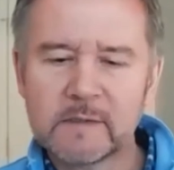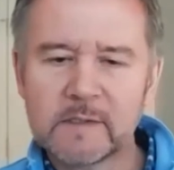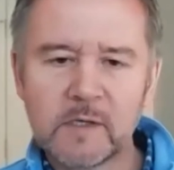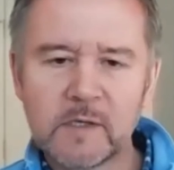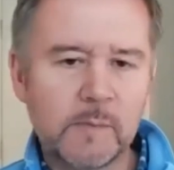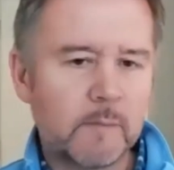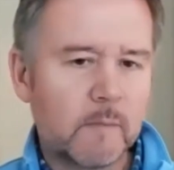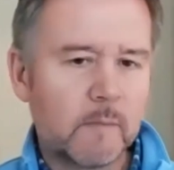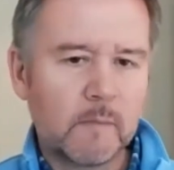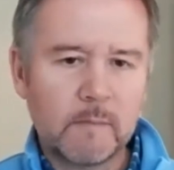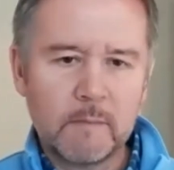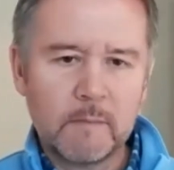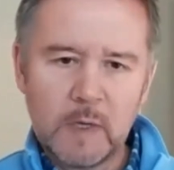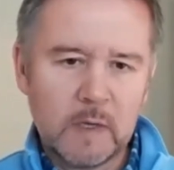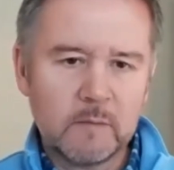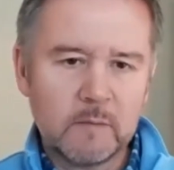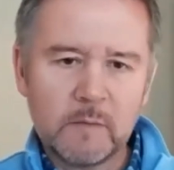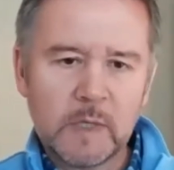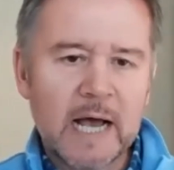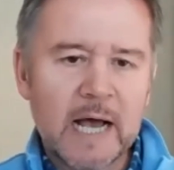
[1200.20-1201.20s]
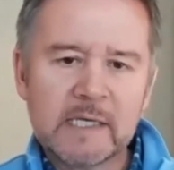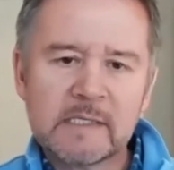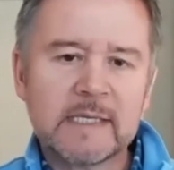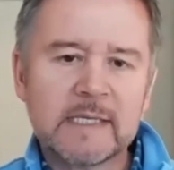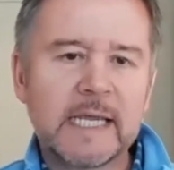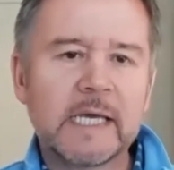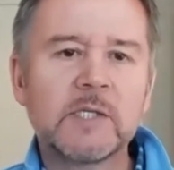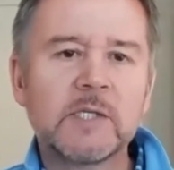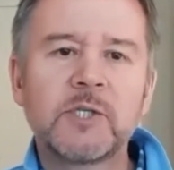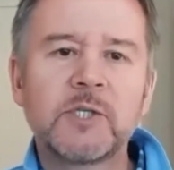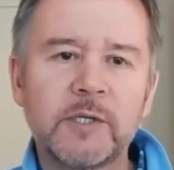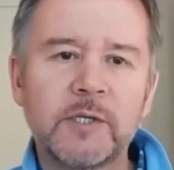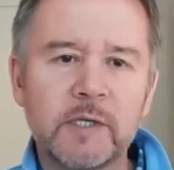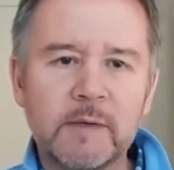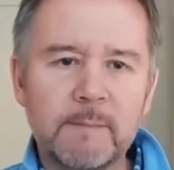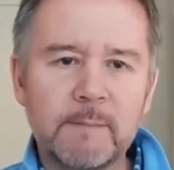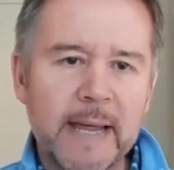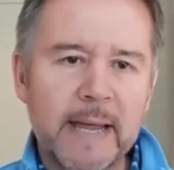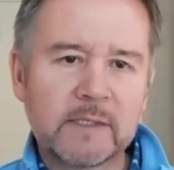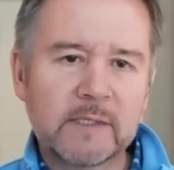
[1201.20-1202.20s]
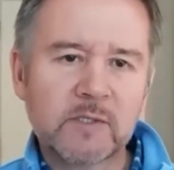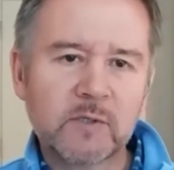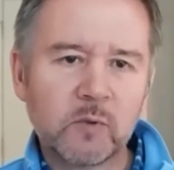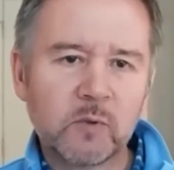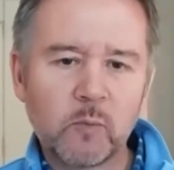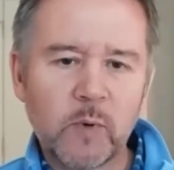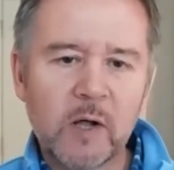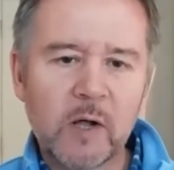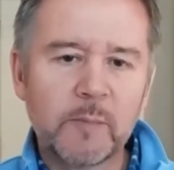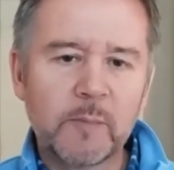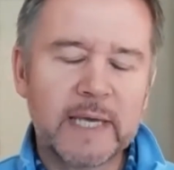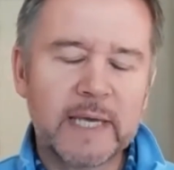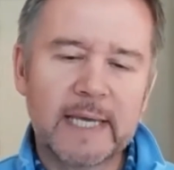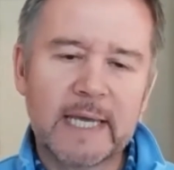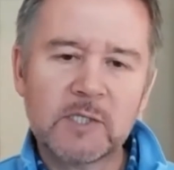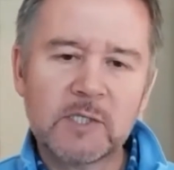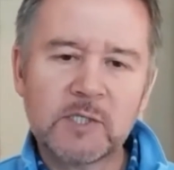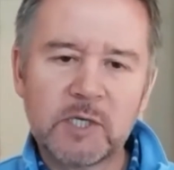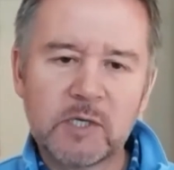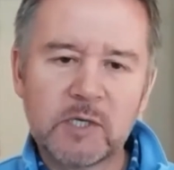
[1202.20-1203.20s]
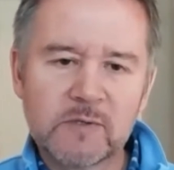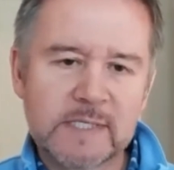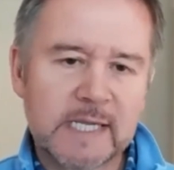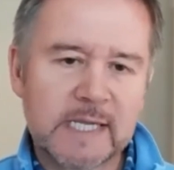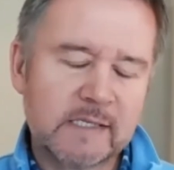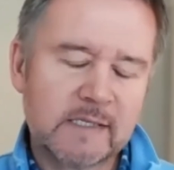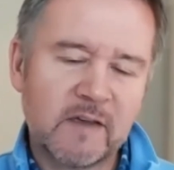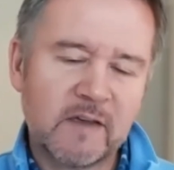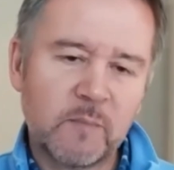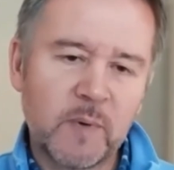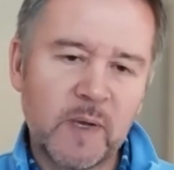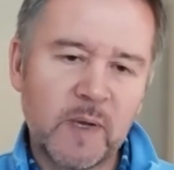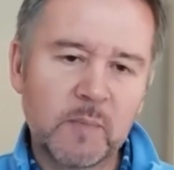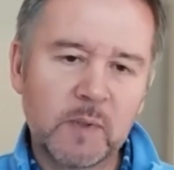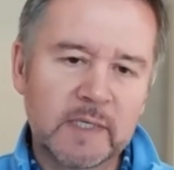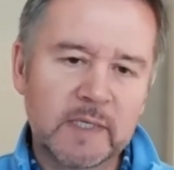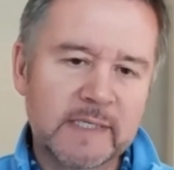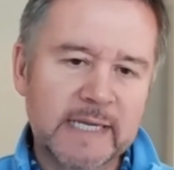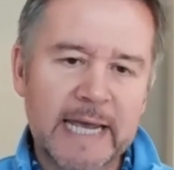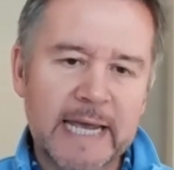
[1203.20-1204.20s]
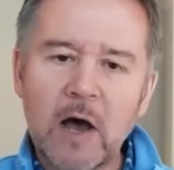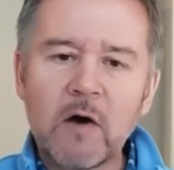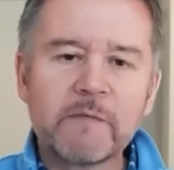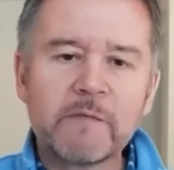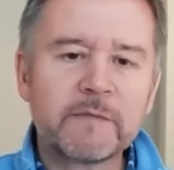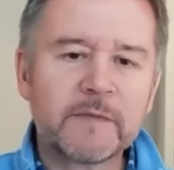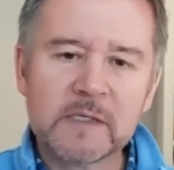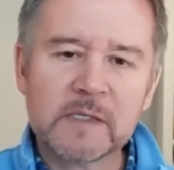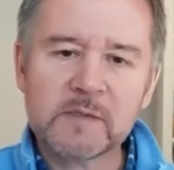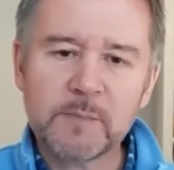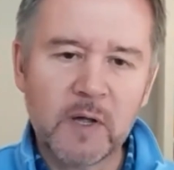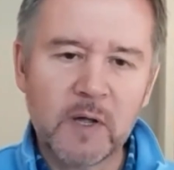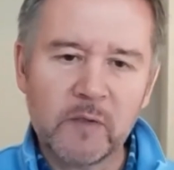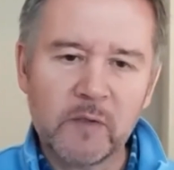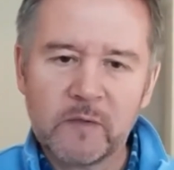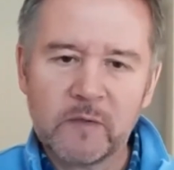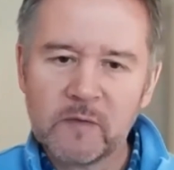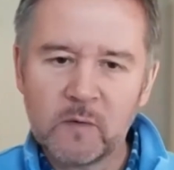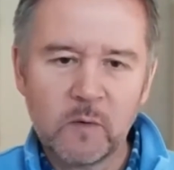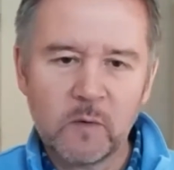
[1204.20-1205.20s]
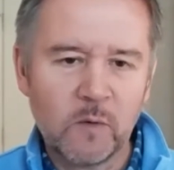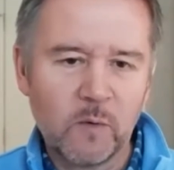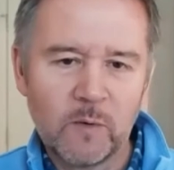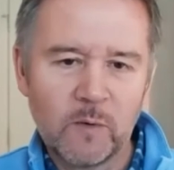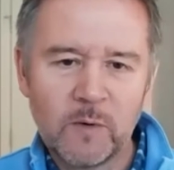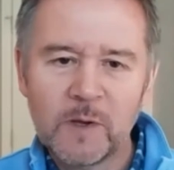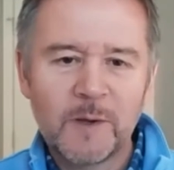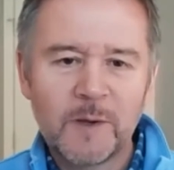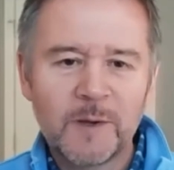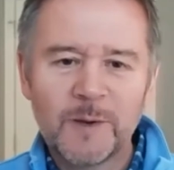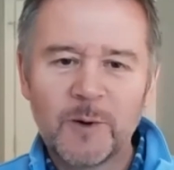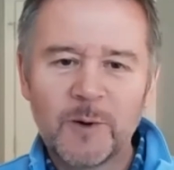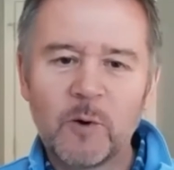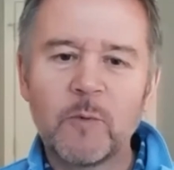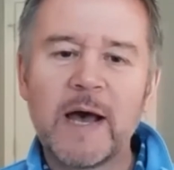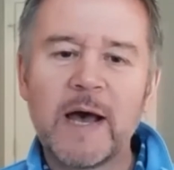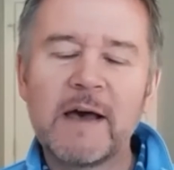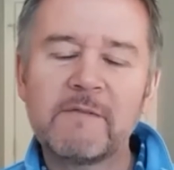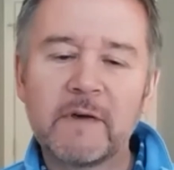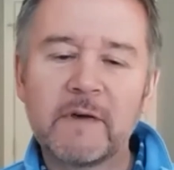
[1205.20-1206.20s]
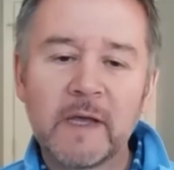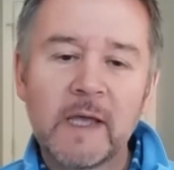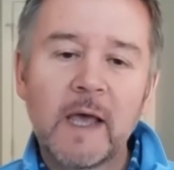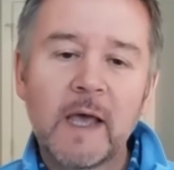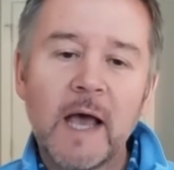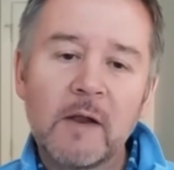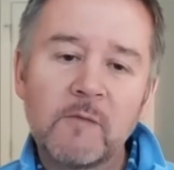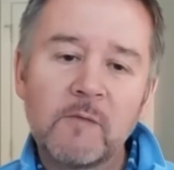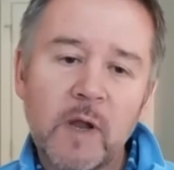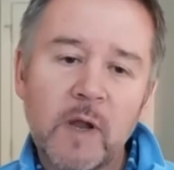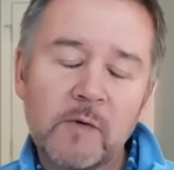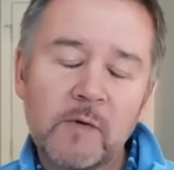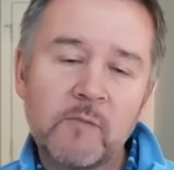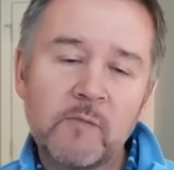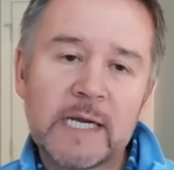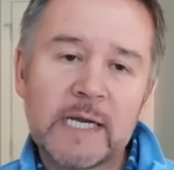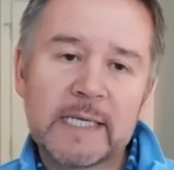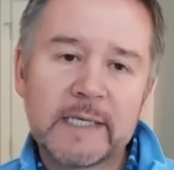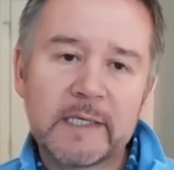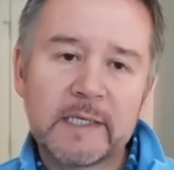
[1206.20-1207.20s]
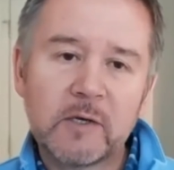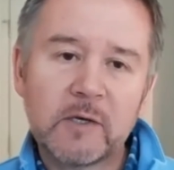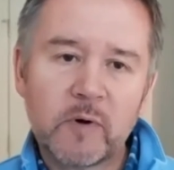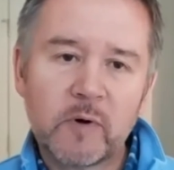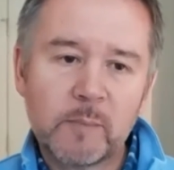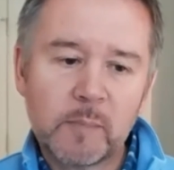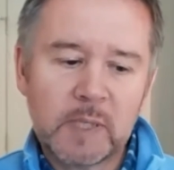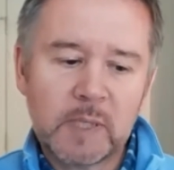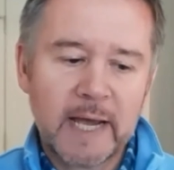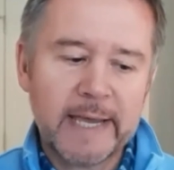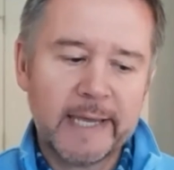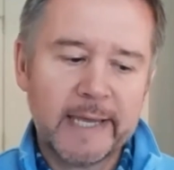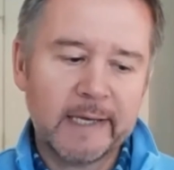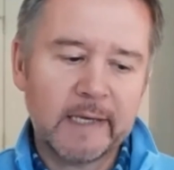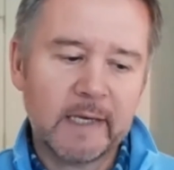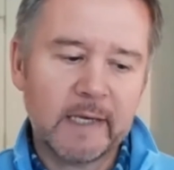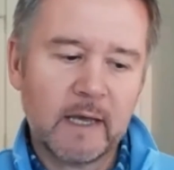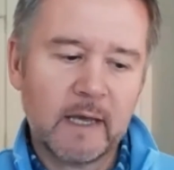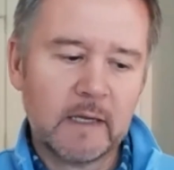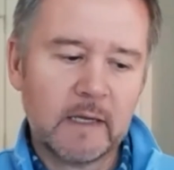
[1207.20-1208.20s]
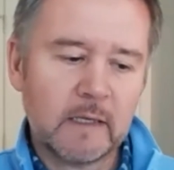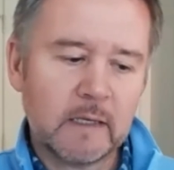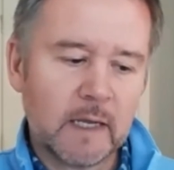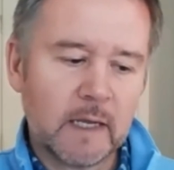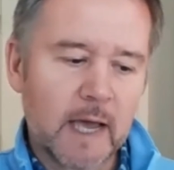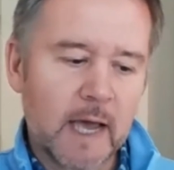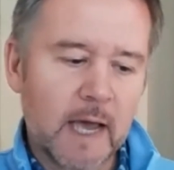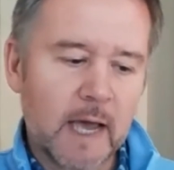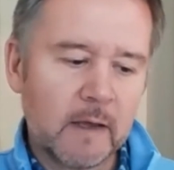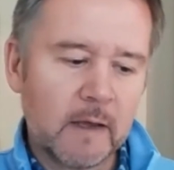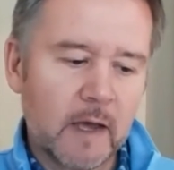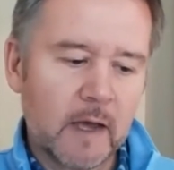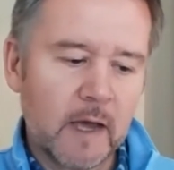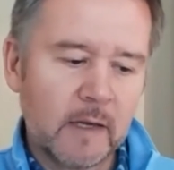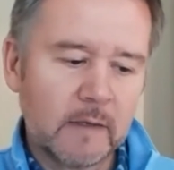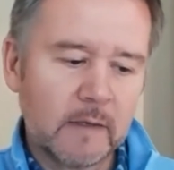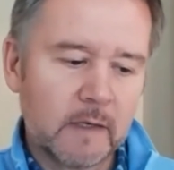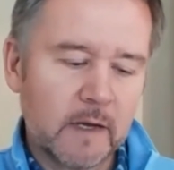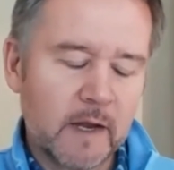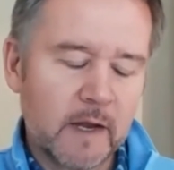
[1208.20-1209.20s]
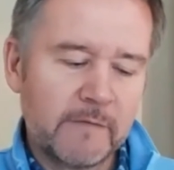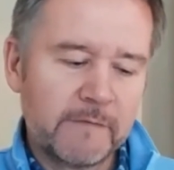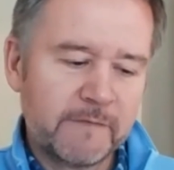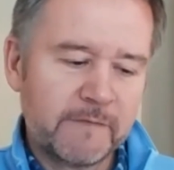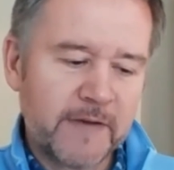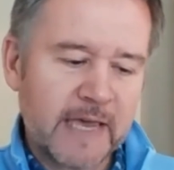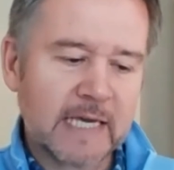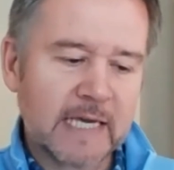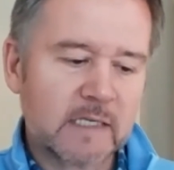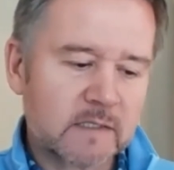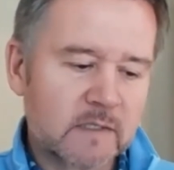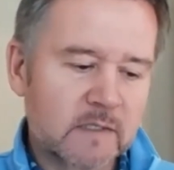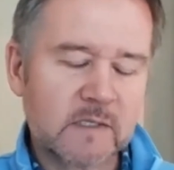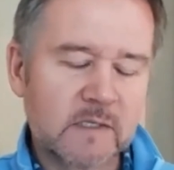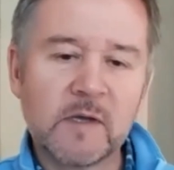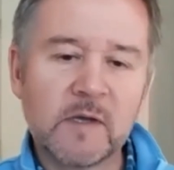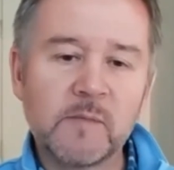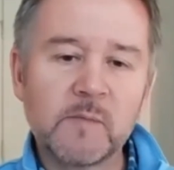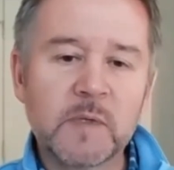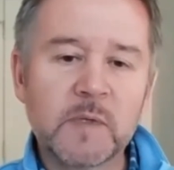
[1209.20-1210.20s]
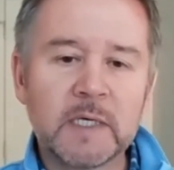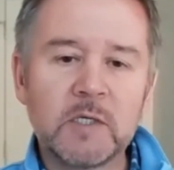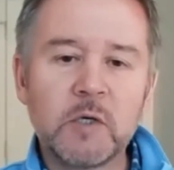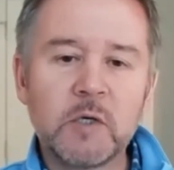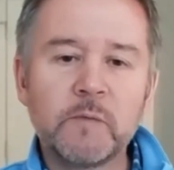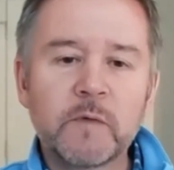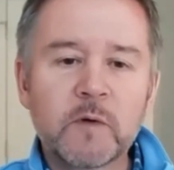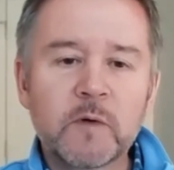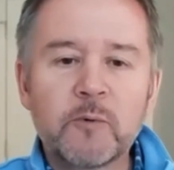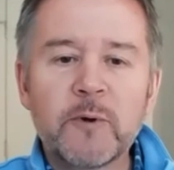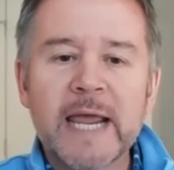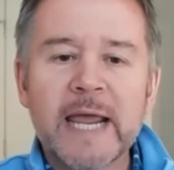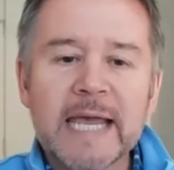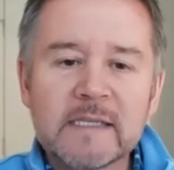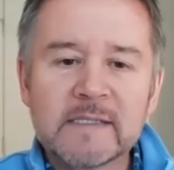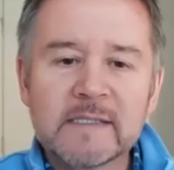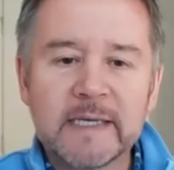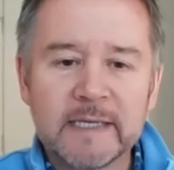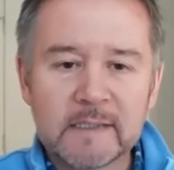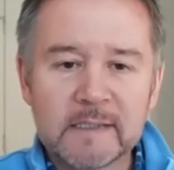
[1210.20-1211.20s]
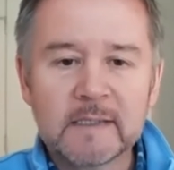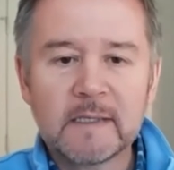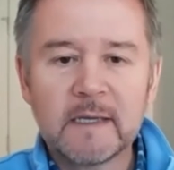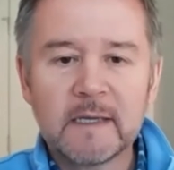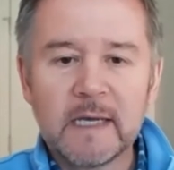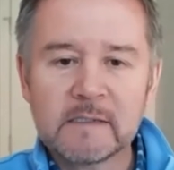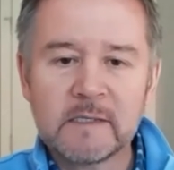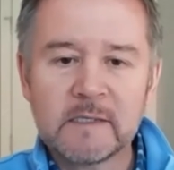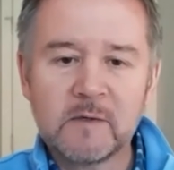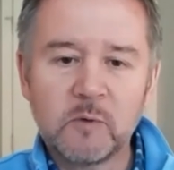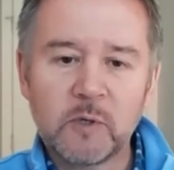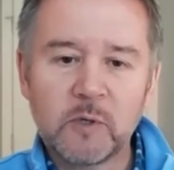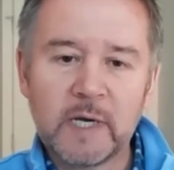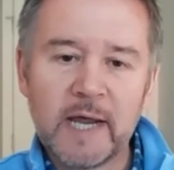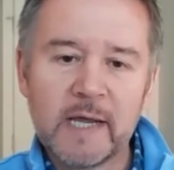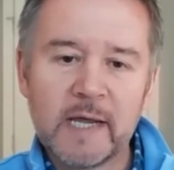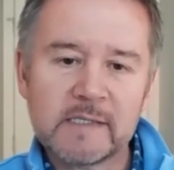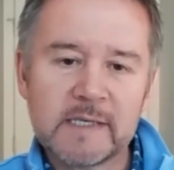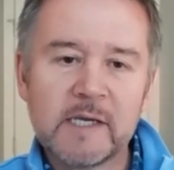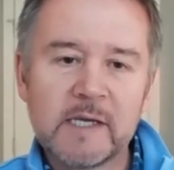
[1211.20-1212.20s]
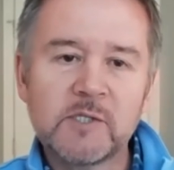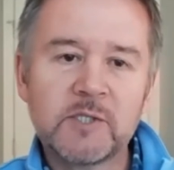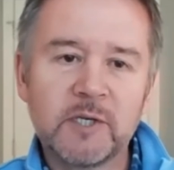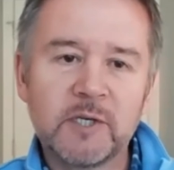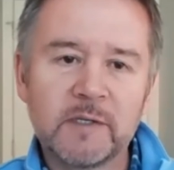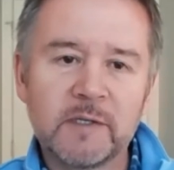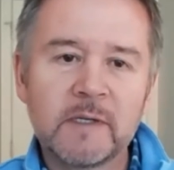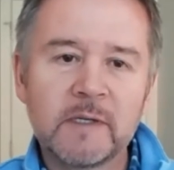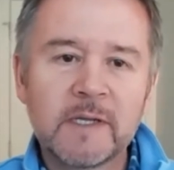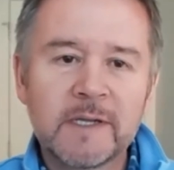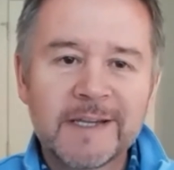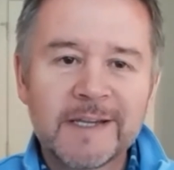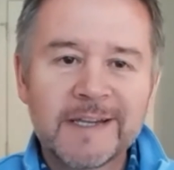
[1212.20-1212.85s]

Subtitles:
some isolation and mental well-being issues. Let's give people a day off this month or whatever. And really you're applying a fix to something you've created as an organization.